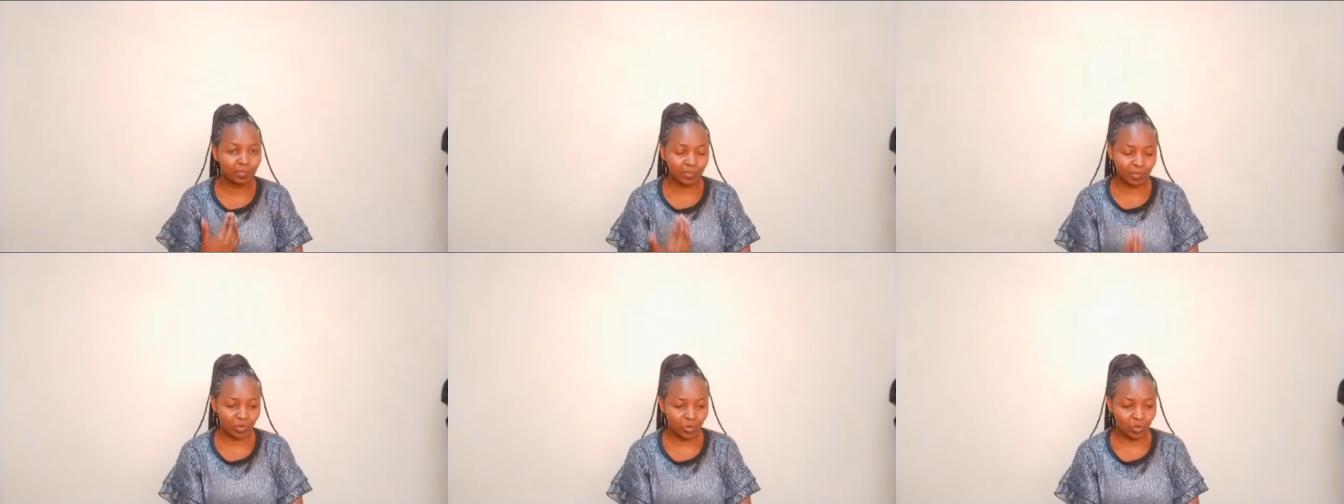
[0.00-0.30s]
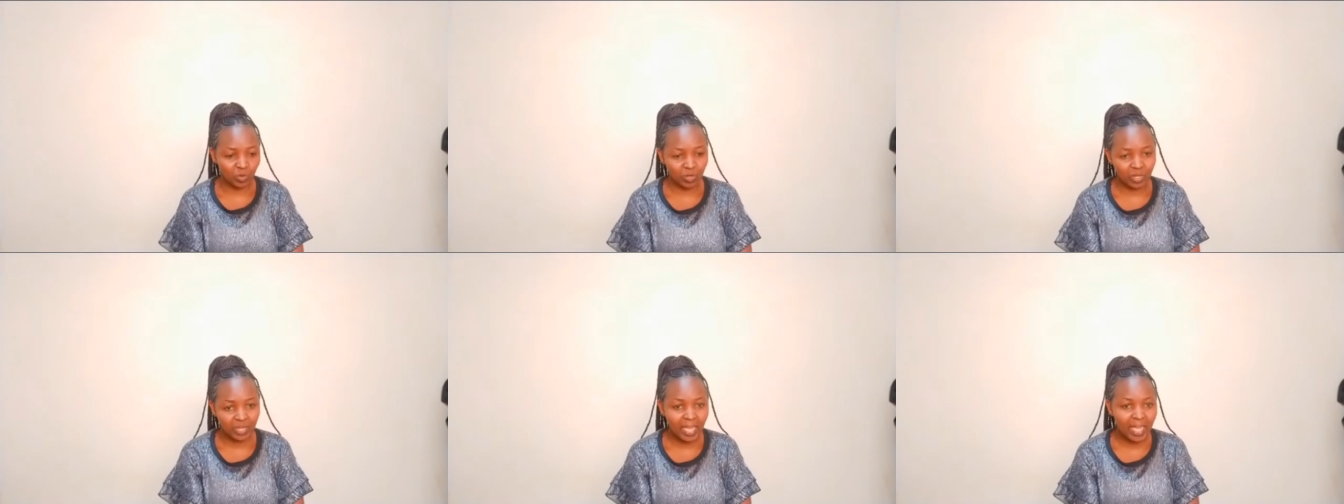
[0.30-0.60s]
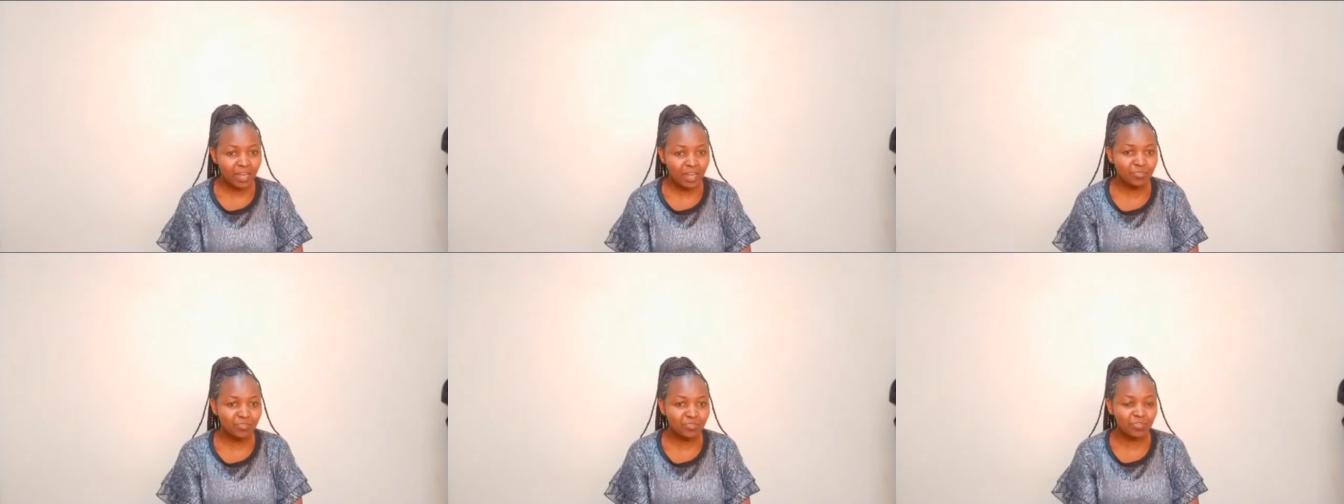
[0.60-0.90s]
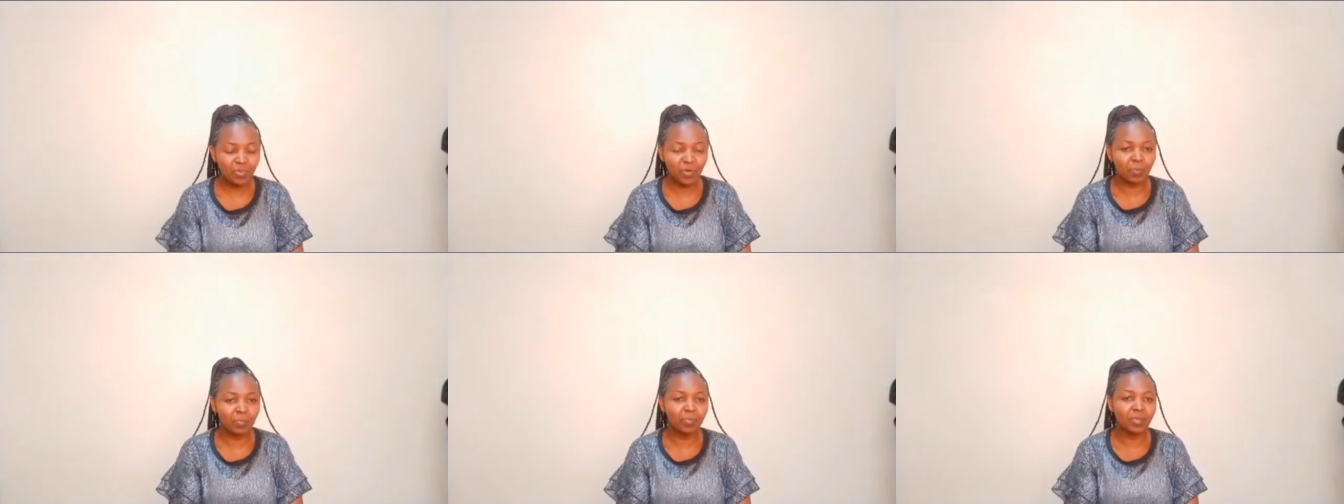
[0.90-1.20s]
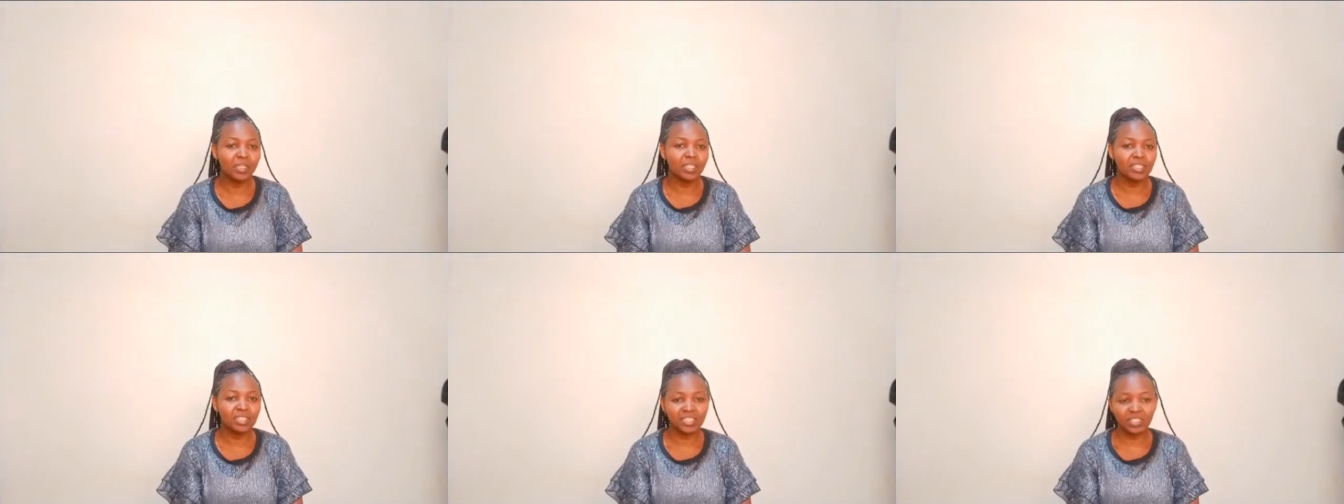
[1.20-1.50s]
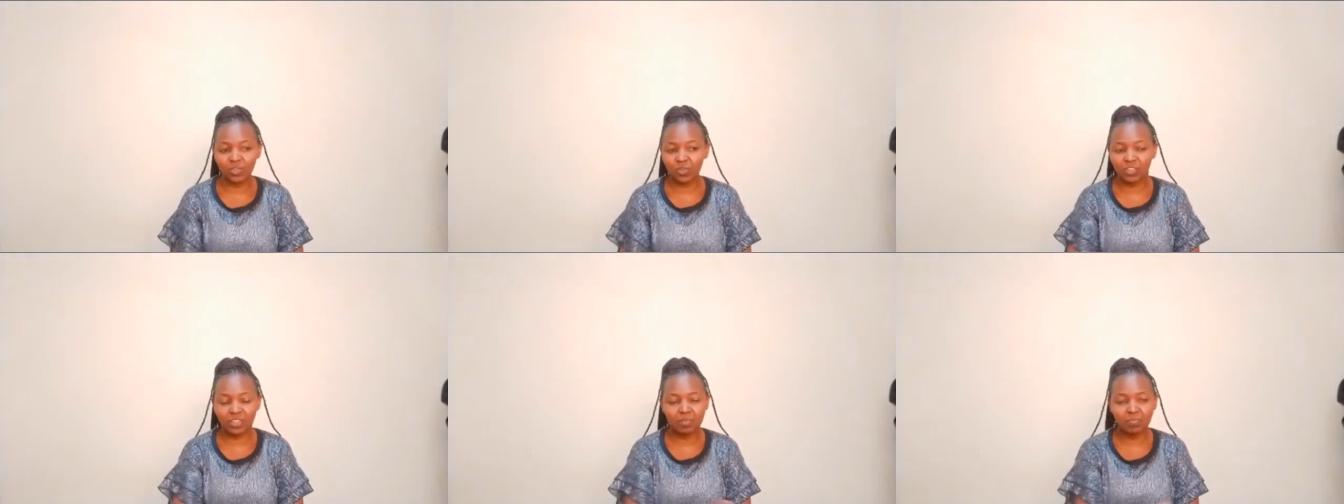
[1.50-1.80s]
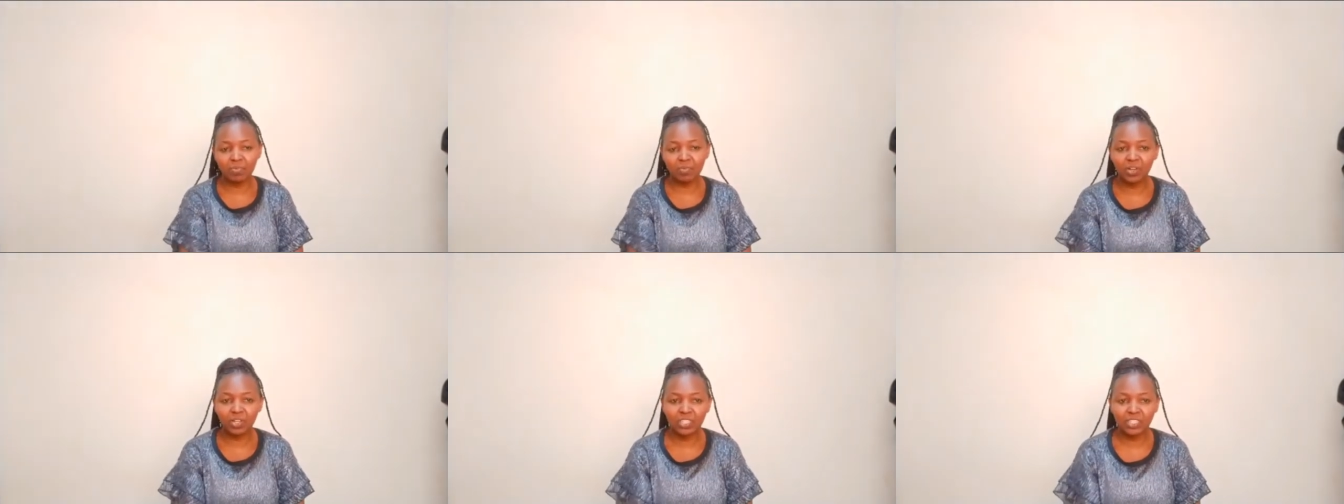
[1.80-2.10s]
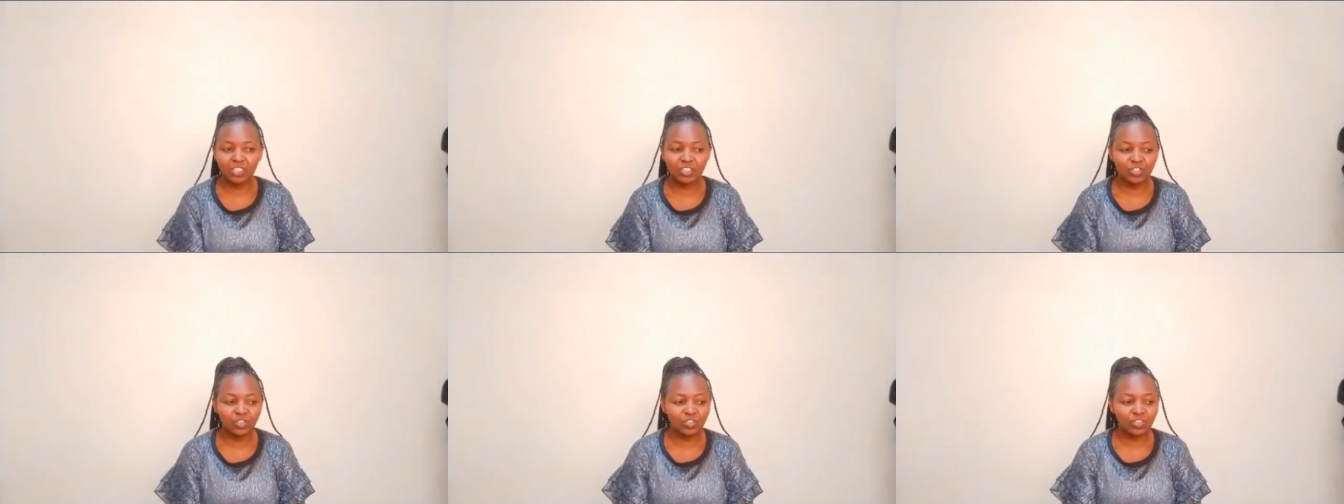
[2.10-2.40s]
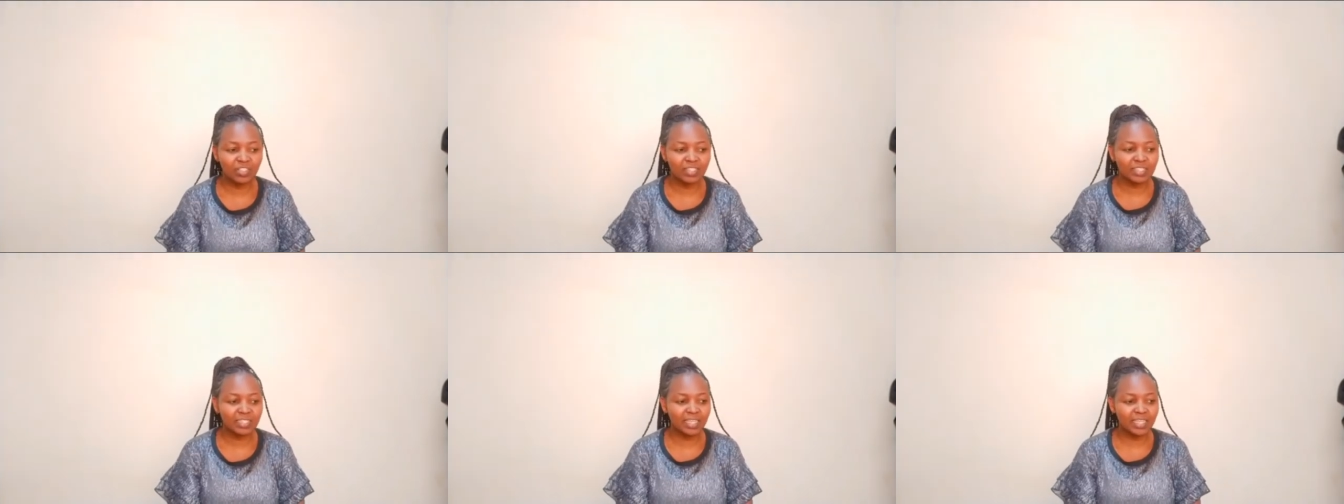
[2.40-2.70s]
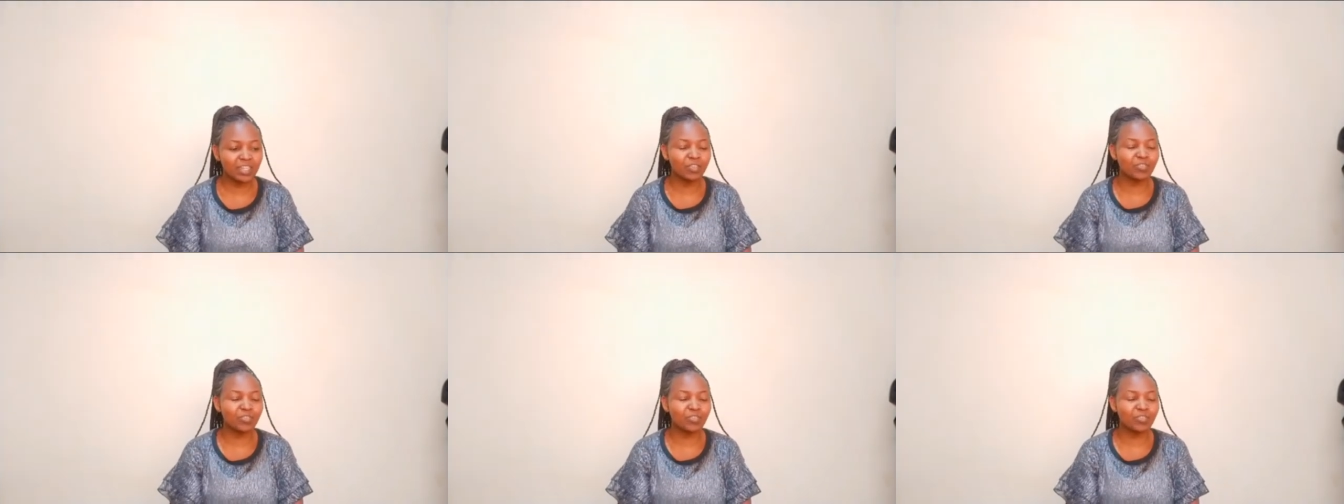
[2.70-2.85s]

or learn from. So the ball is on your side.